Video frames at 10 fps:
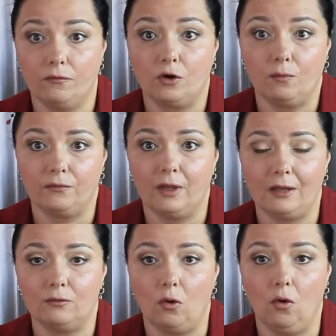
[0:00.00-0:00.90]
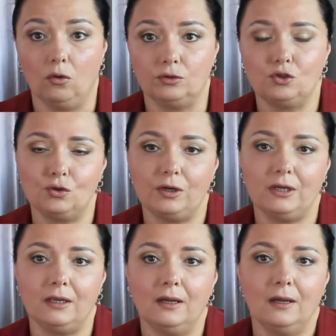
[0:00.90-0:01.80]
from that old
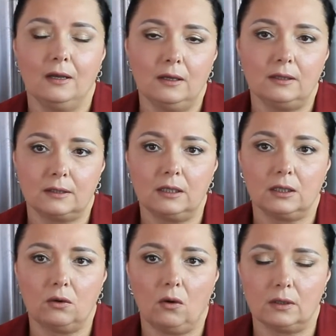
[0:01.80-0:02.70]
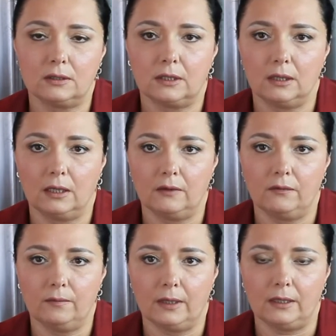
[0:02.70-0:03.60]
tree is going to cost a lot
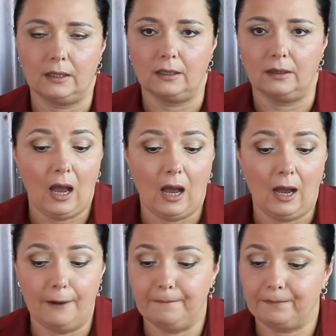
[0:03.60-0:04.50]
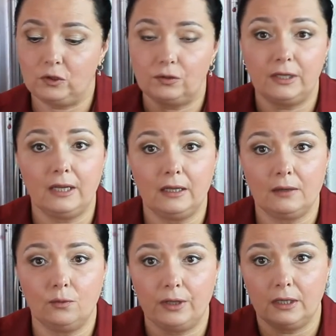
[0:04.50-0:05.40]
of money.
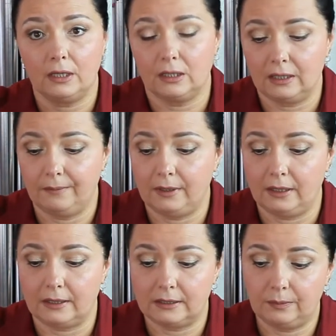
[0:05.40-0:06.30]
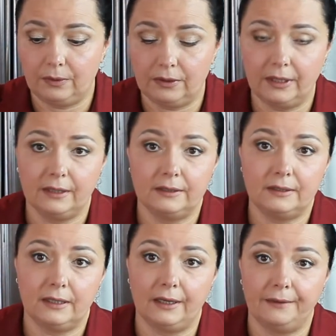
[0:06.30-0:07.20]
Today we are going to be
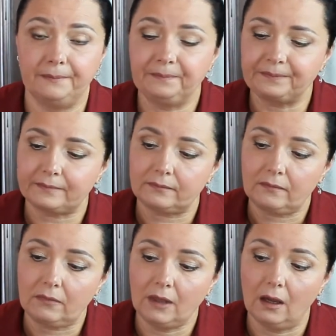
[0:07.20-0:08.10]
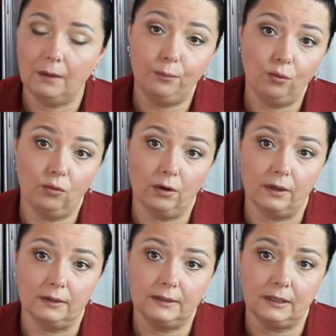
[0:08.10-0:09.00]
experiencing a Pu
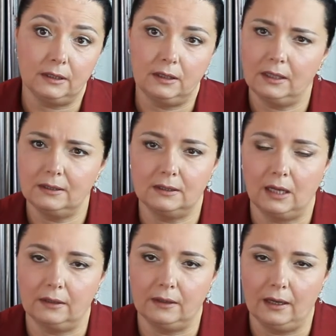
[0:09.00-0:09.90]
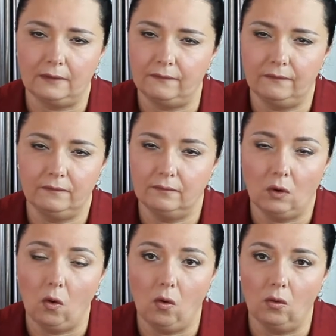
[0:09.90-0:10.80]
Erh tea that is not that
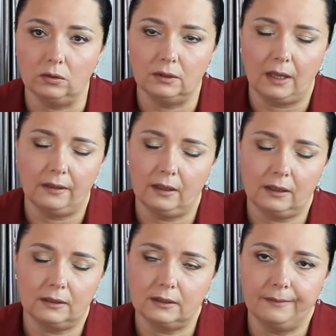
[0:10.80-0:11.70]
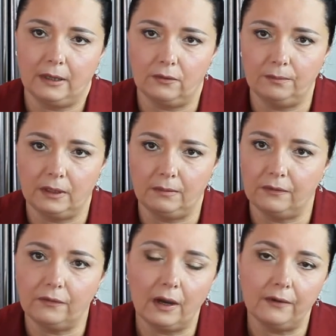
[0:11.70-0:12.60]
old. I think it's about maybe
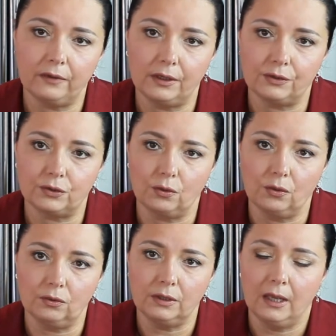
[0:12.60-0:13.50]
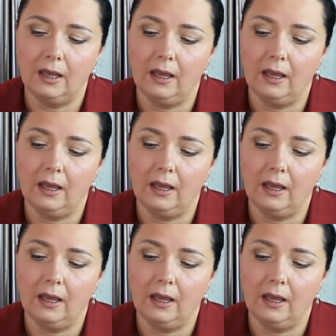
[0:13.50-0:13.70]
5 years old,